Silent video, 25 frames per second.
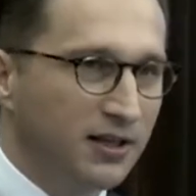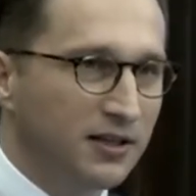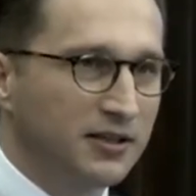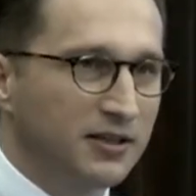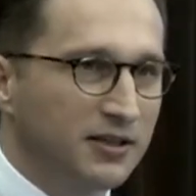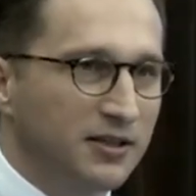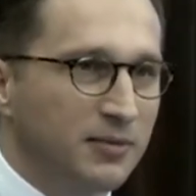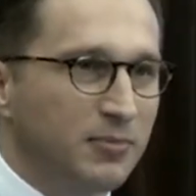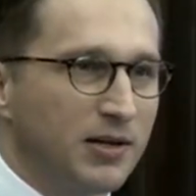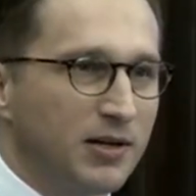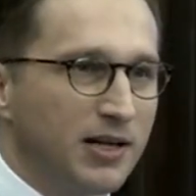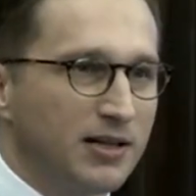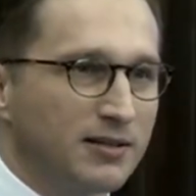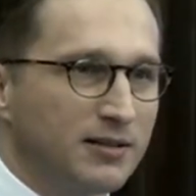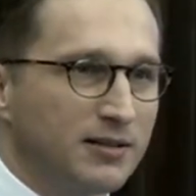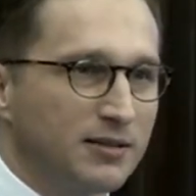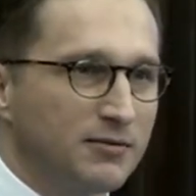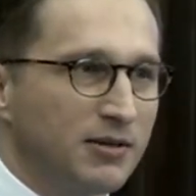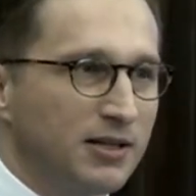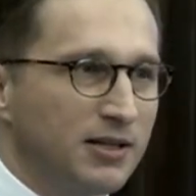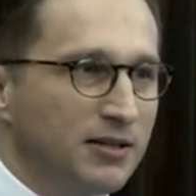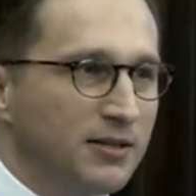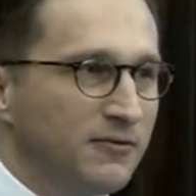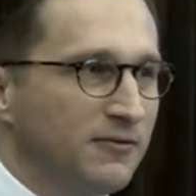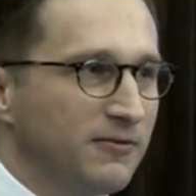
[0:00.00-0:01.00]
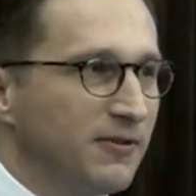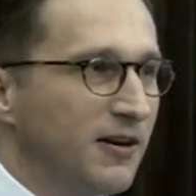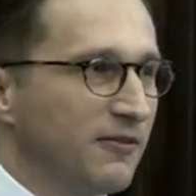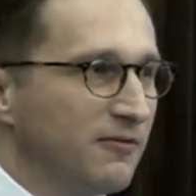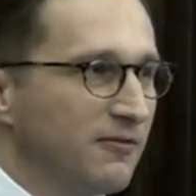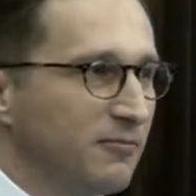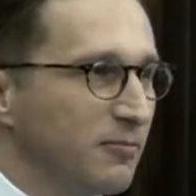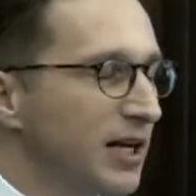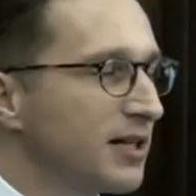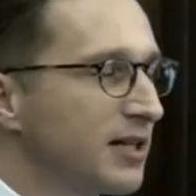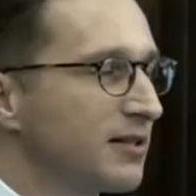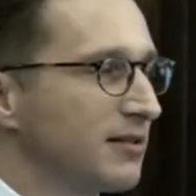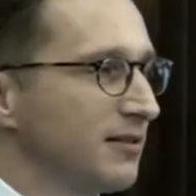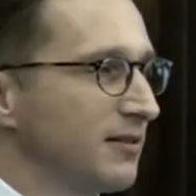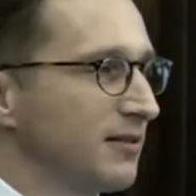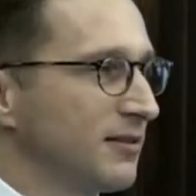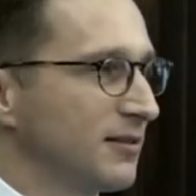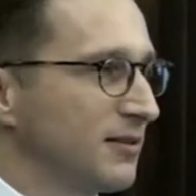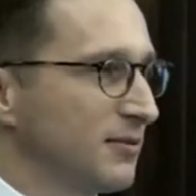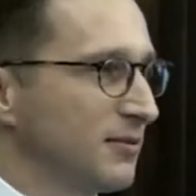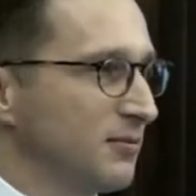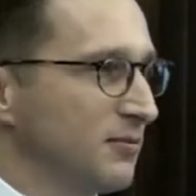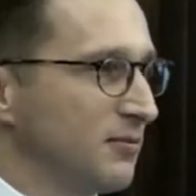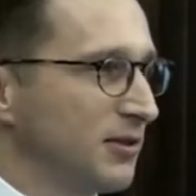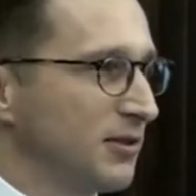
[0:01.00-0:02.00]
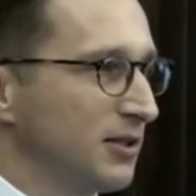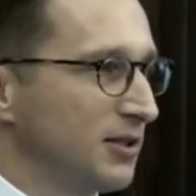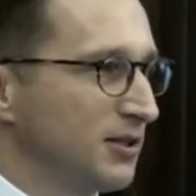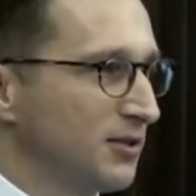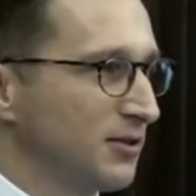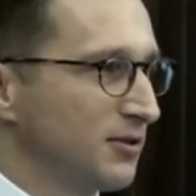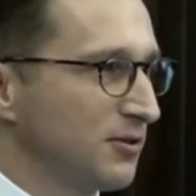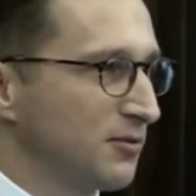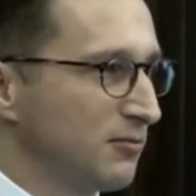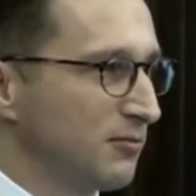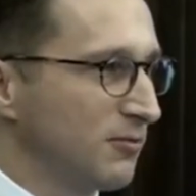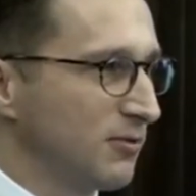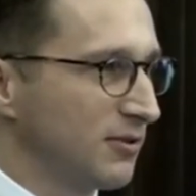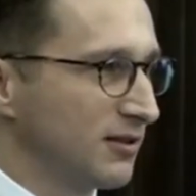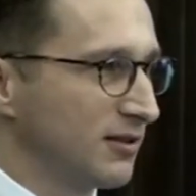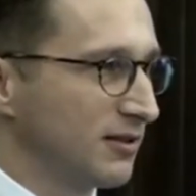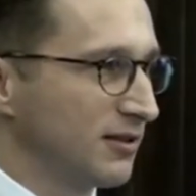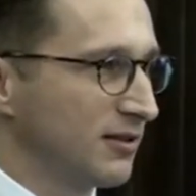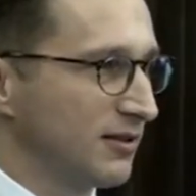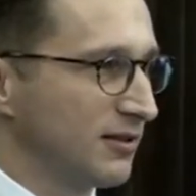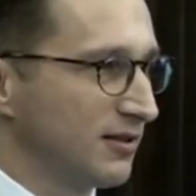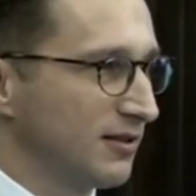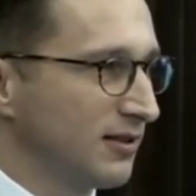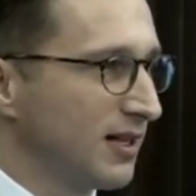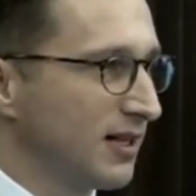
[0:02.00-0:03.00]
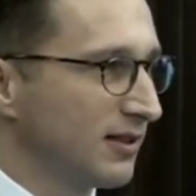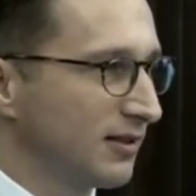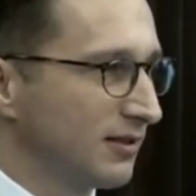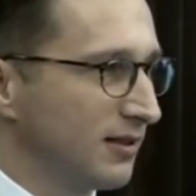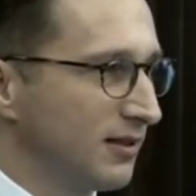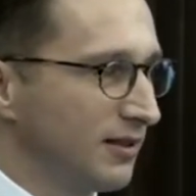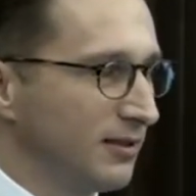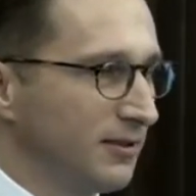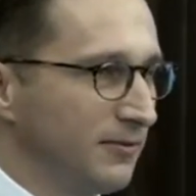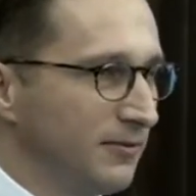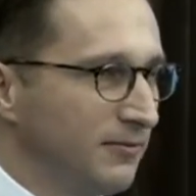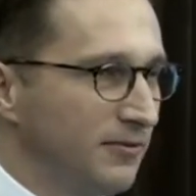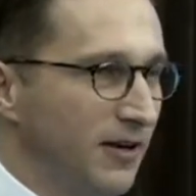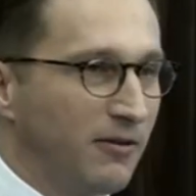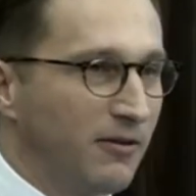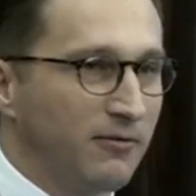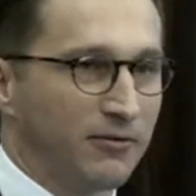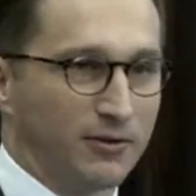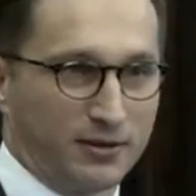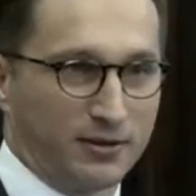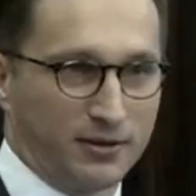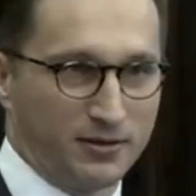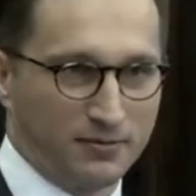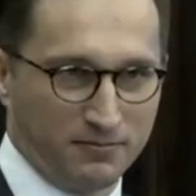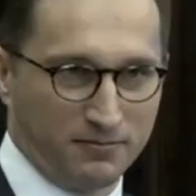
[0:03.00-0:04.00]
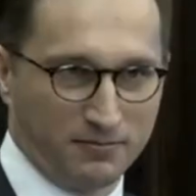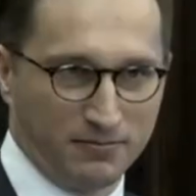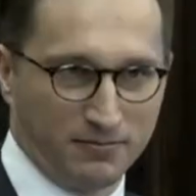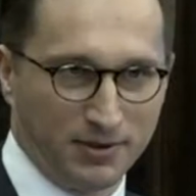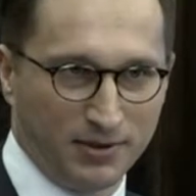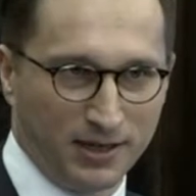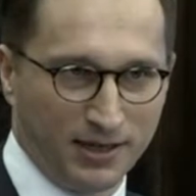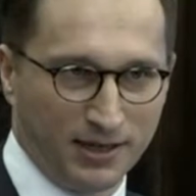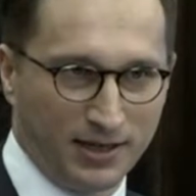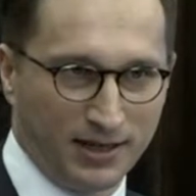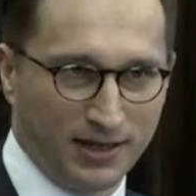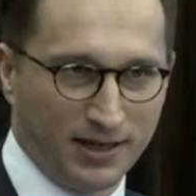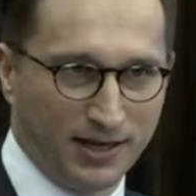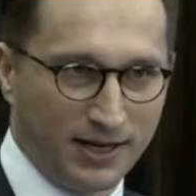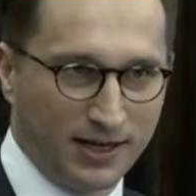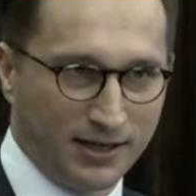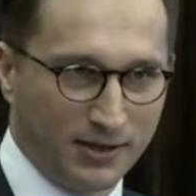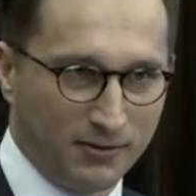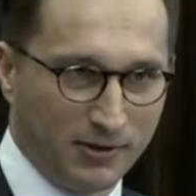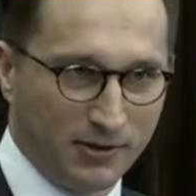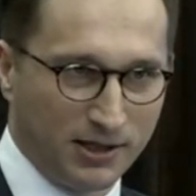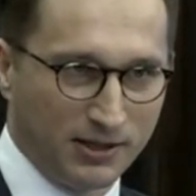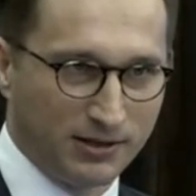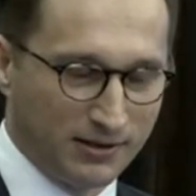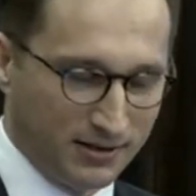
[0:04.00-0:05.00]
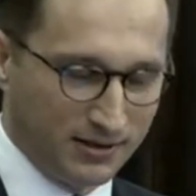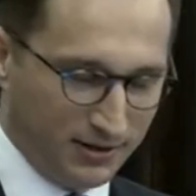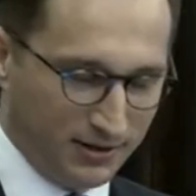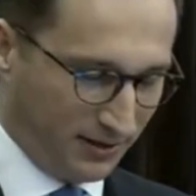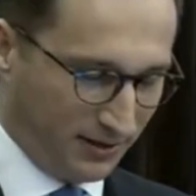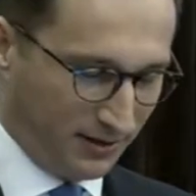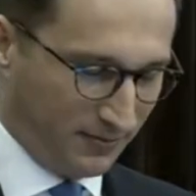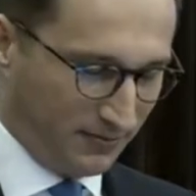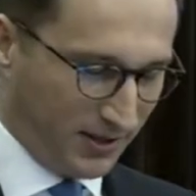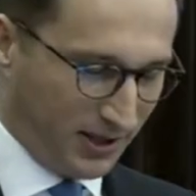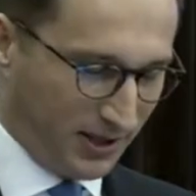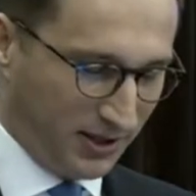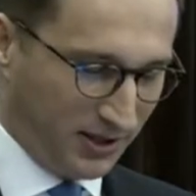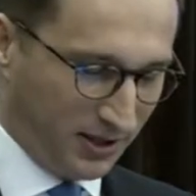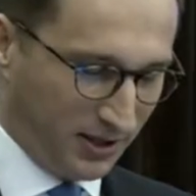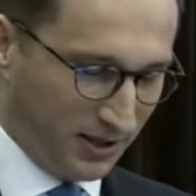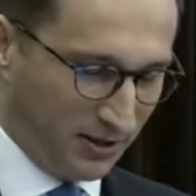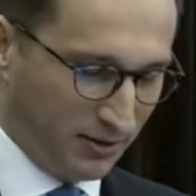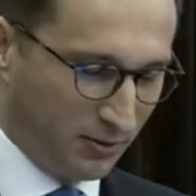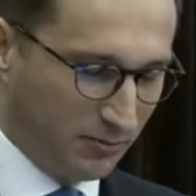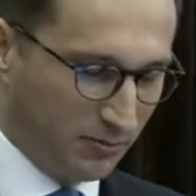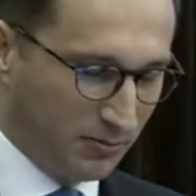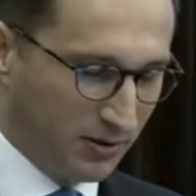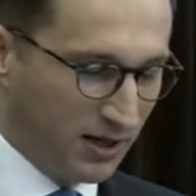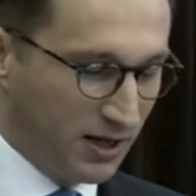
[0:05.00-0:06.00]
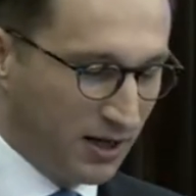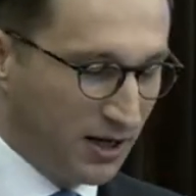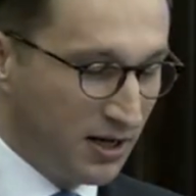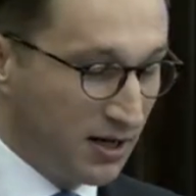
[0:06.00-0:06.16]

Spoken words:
T+25 basis, which was not really favored by anyone in the group.